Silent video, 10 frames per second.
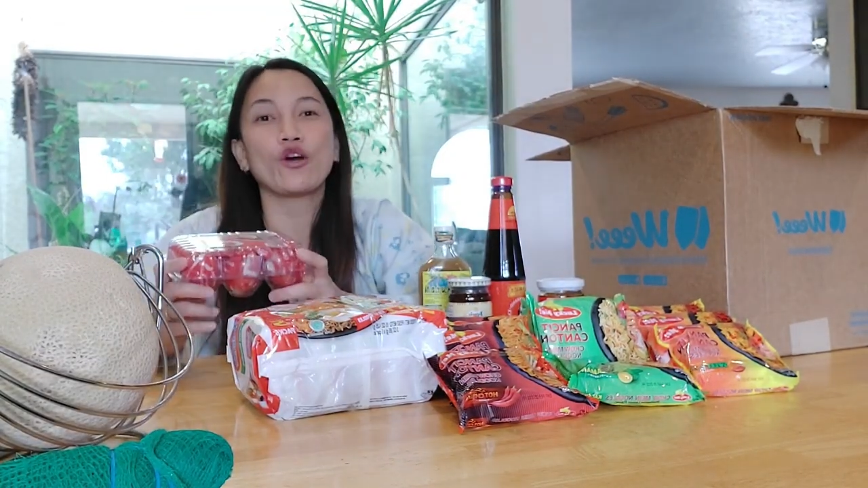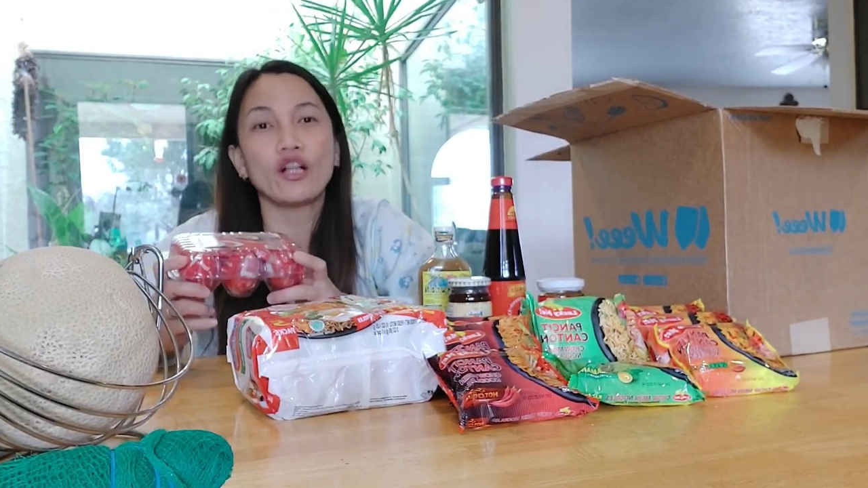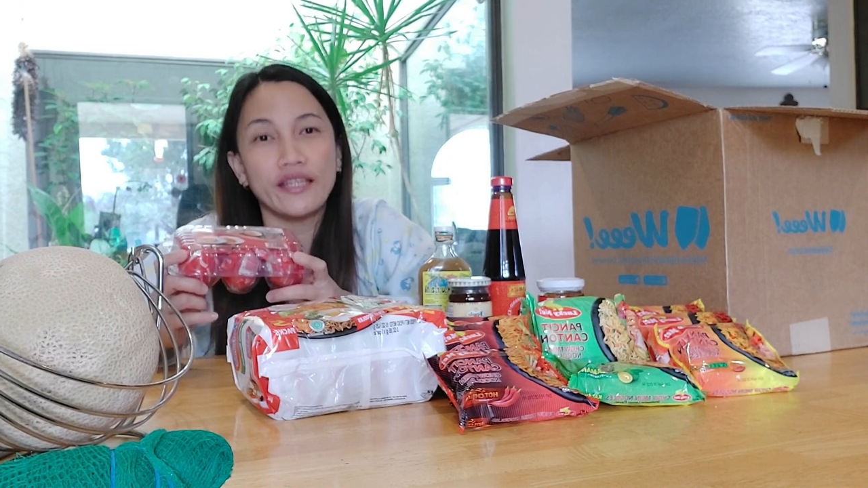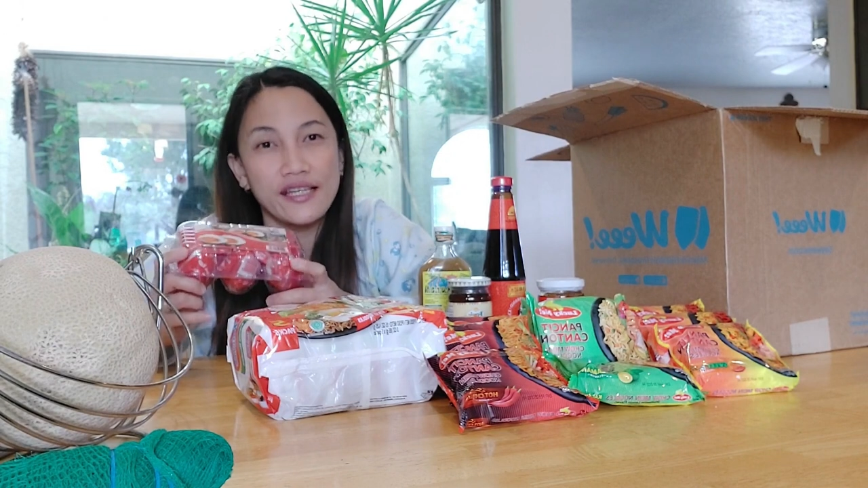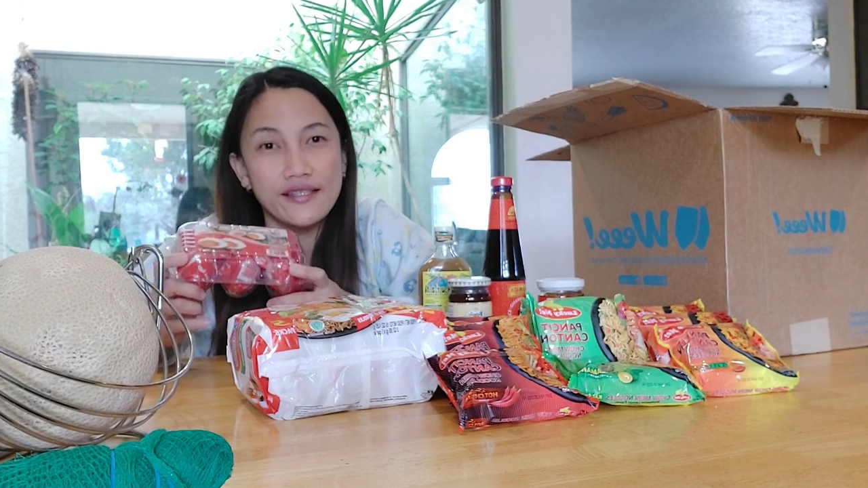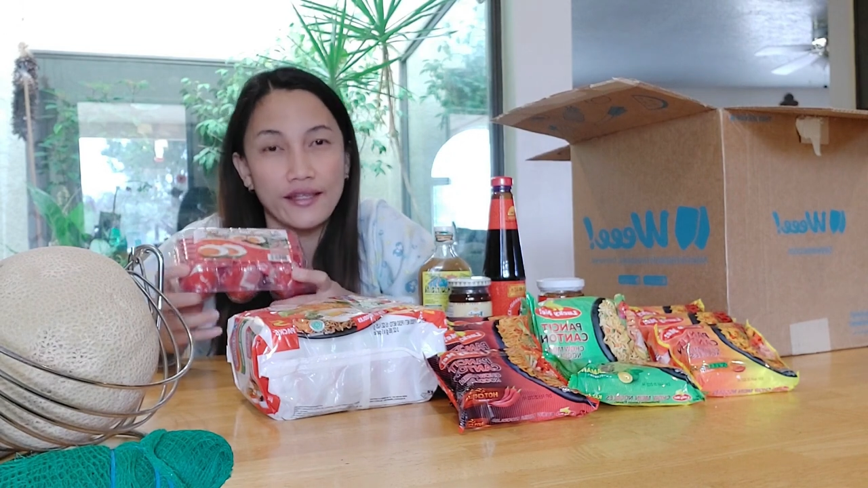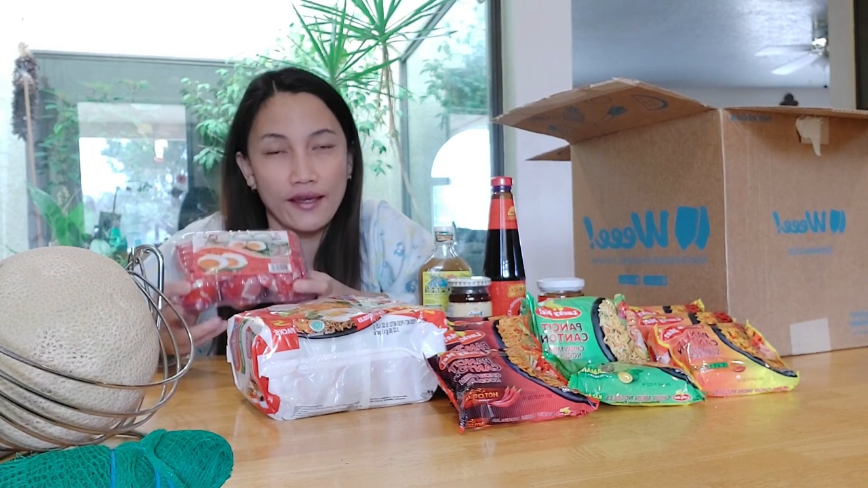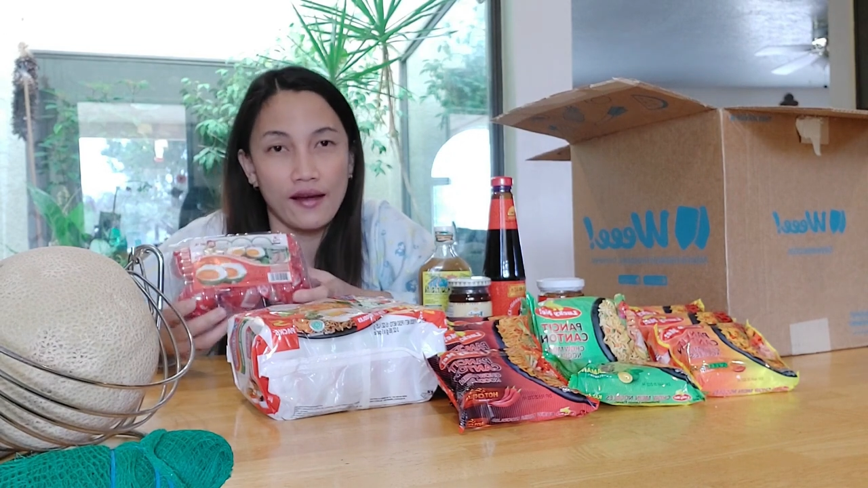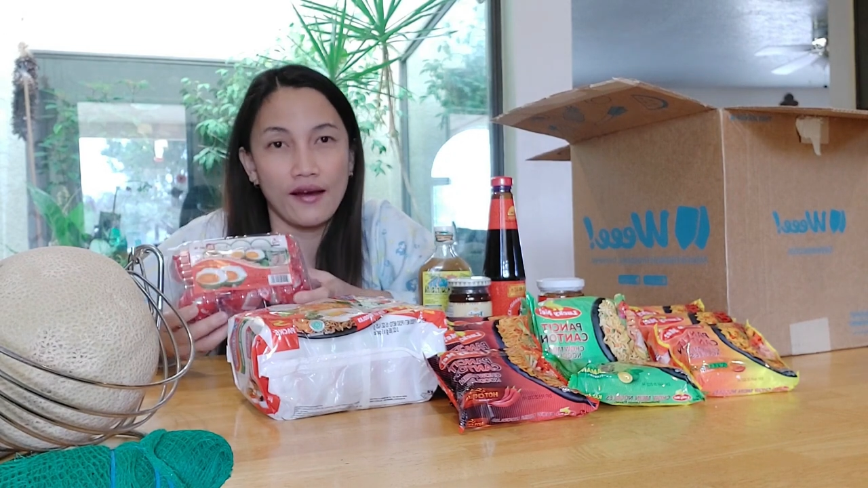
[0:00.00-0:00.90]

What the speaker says: call this